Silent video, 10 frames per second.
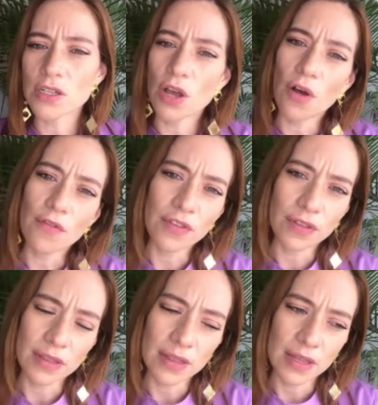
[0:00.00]
of
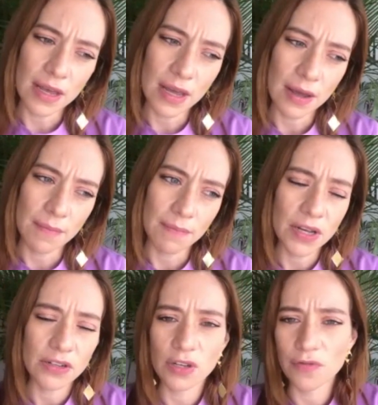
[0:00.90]
the
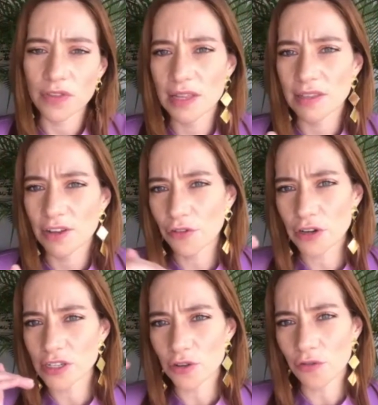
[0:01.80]

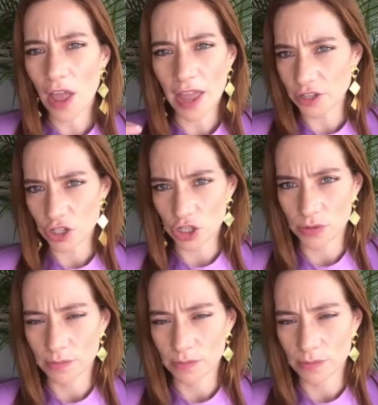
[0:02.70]
difference of age.